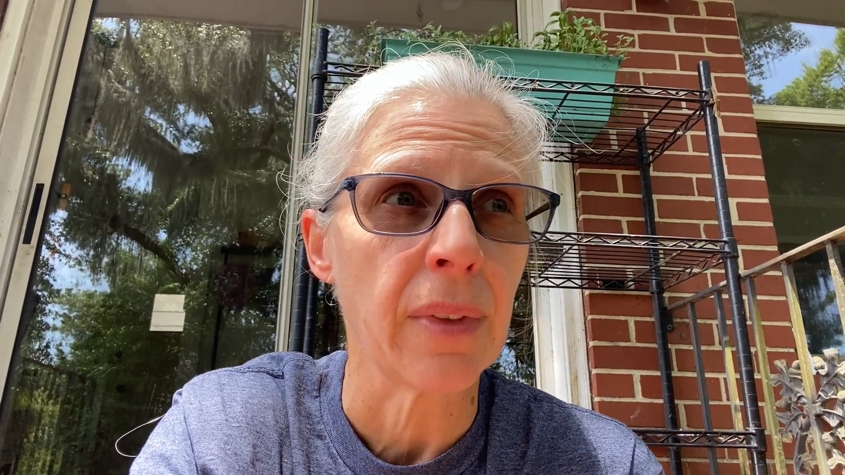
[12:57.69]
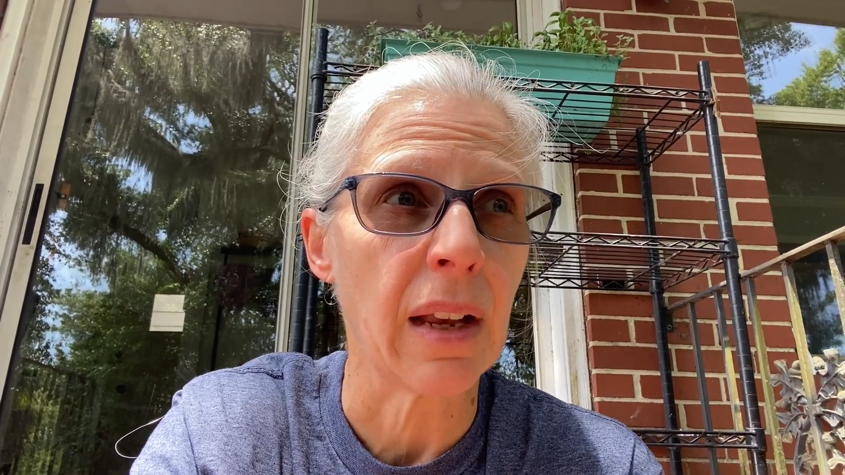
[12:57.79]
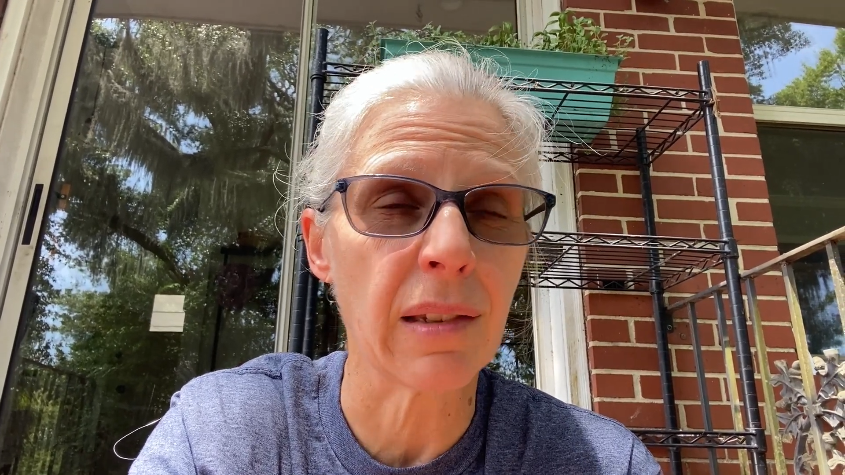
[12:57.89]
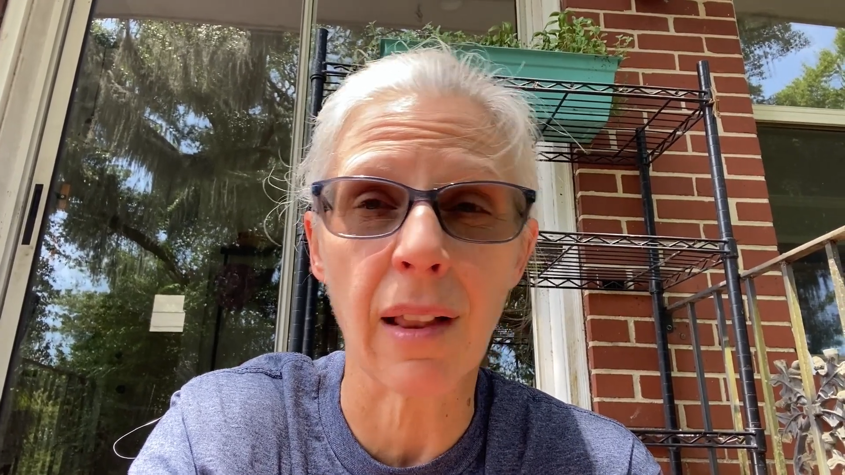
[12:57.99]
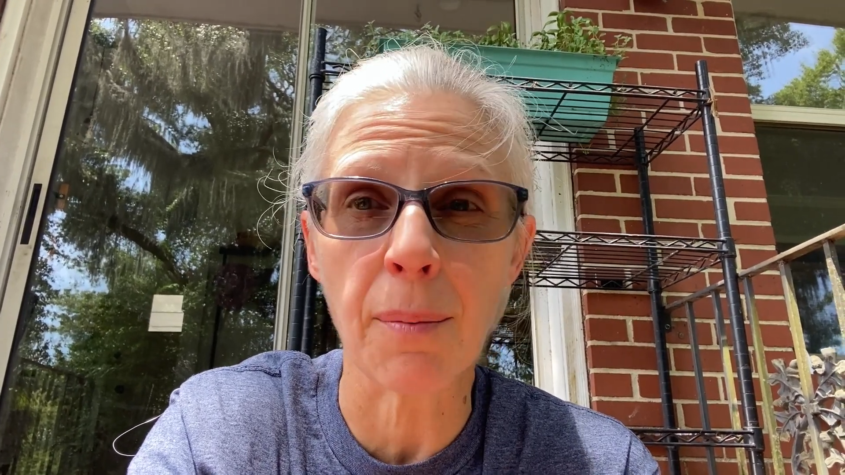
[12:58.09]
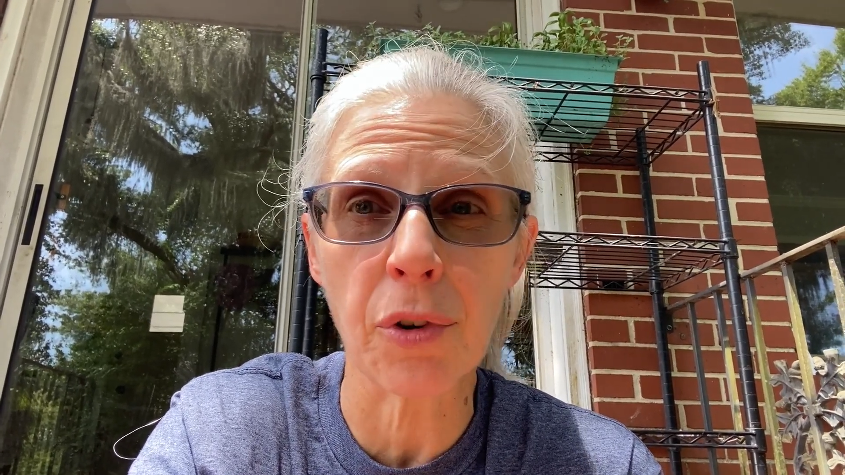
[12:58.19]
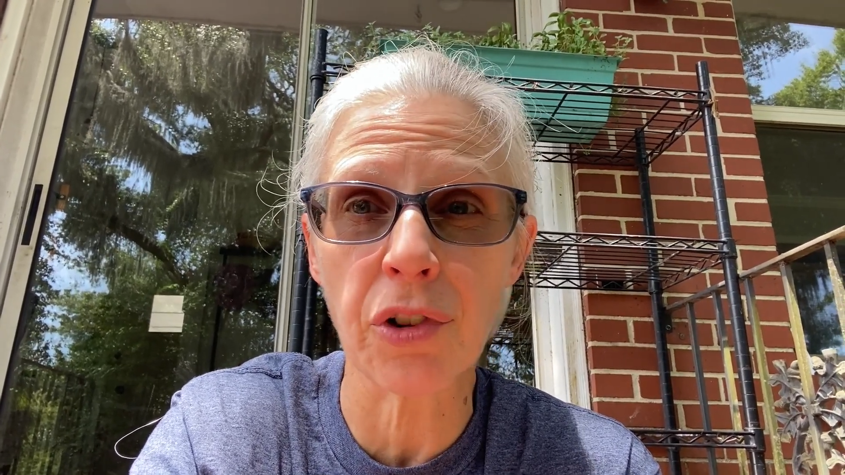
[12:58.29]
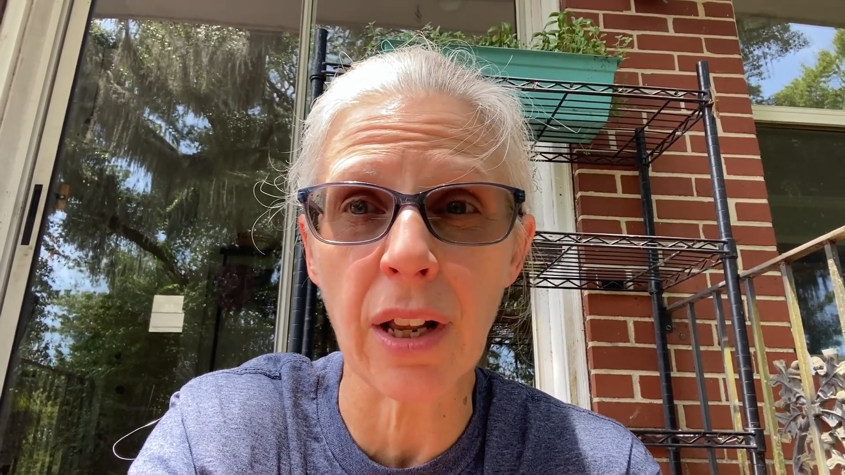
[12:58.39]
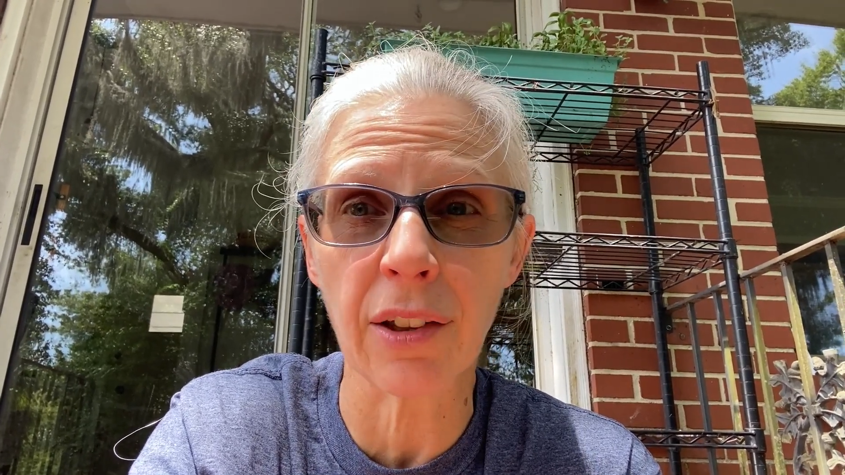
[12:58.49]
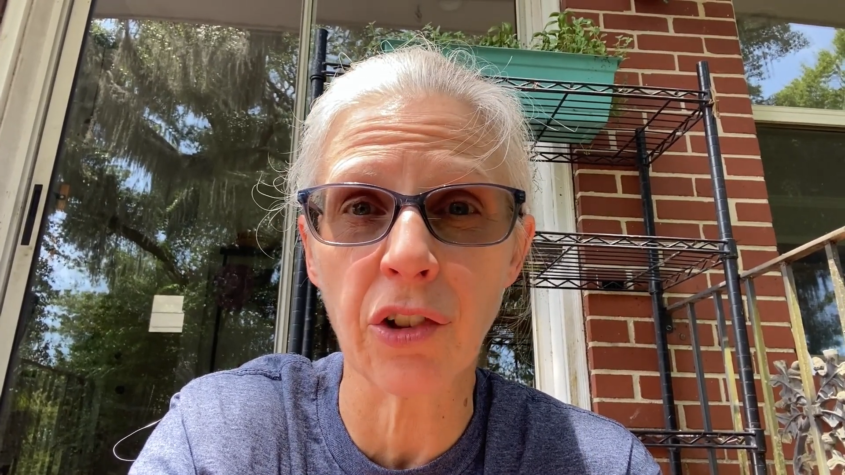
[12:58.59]
is a lot more
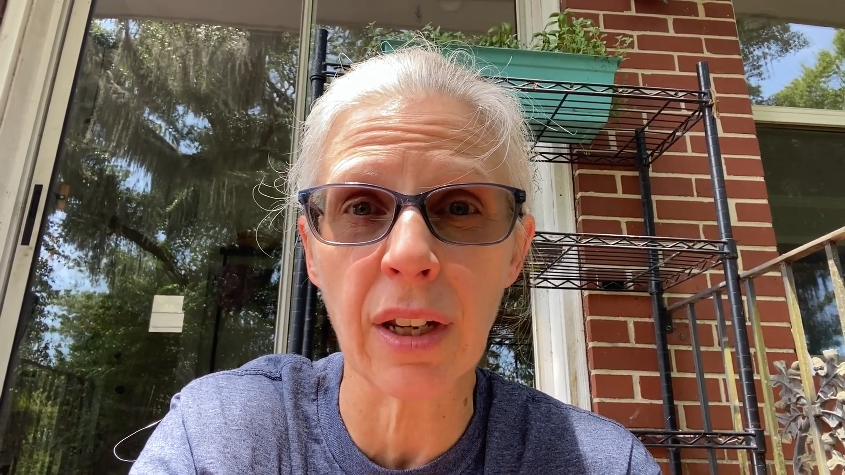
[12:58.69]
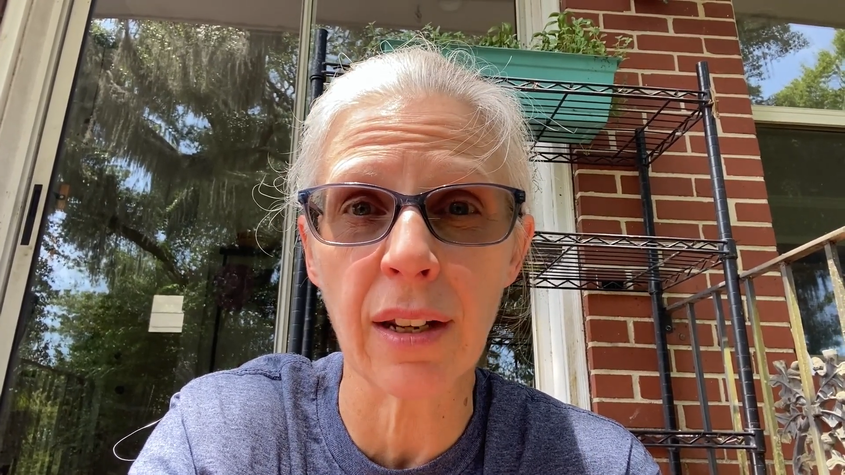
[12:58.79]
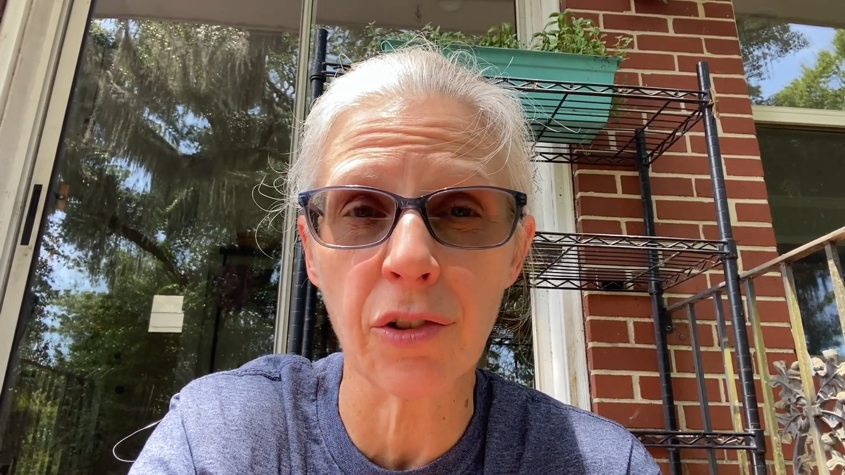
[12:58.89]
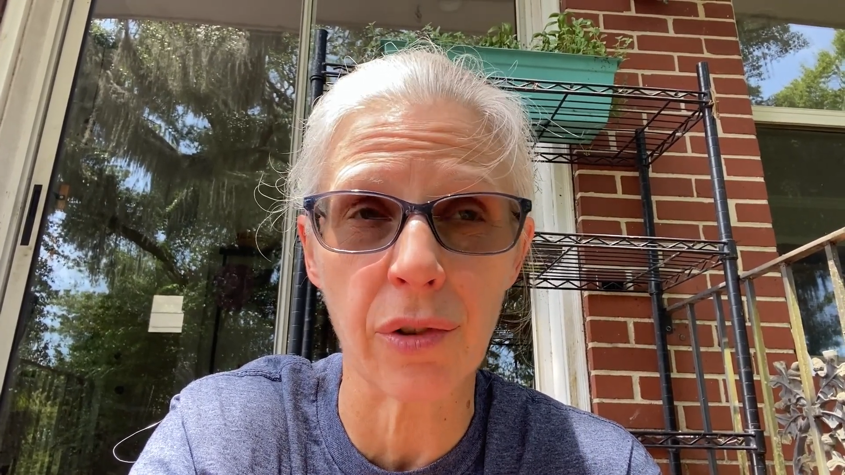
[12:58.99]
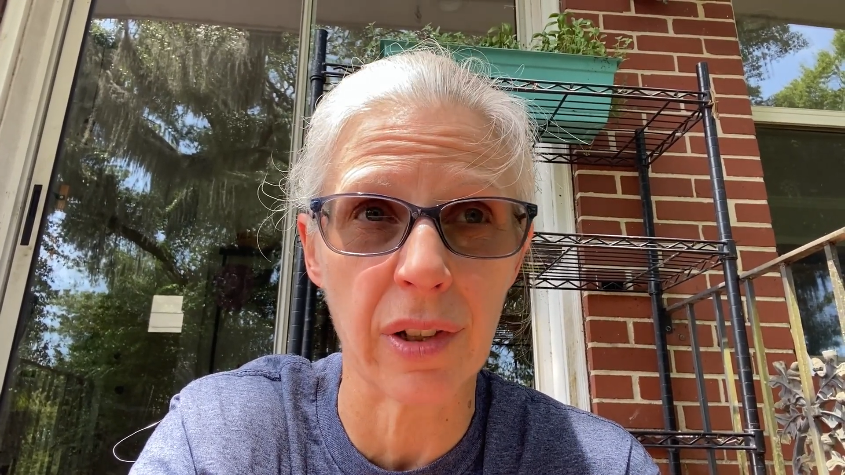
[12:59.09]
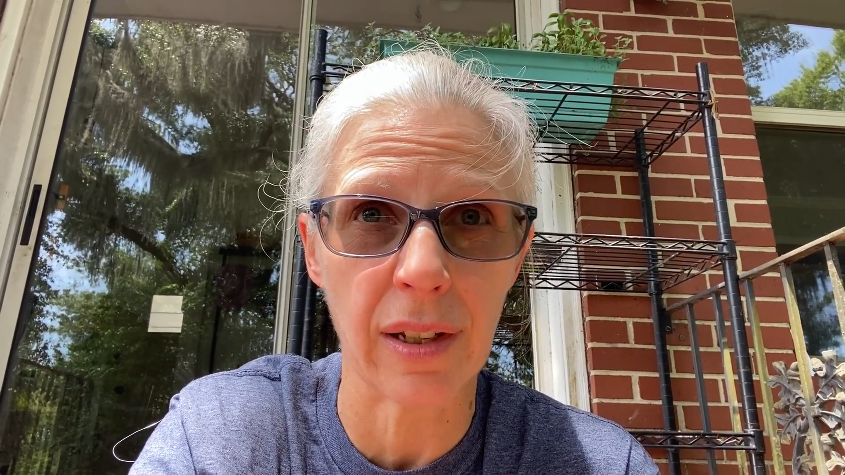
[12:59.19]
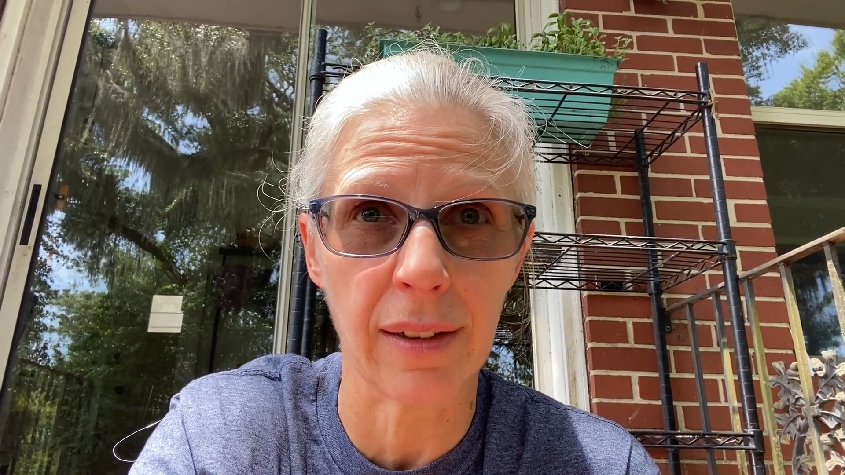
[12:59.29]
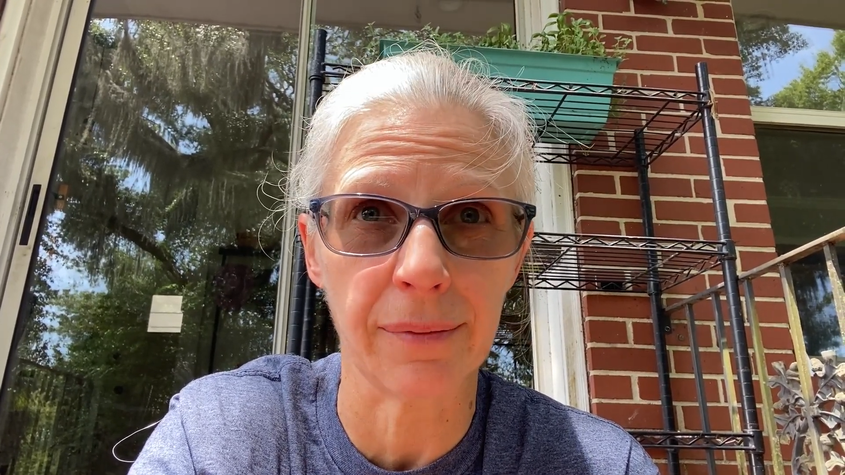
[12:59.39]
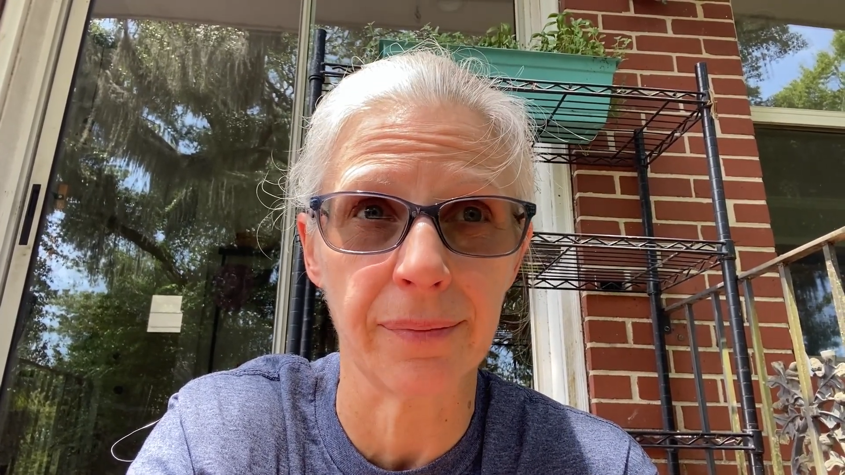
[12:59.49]
challenging and interesting.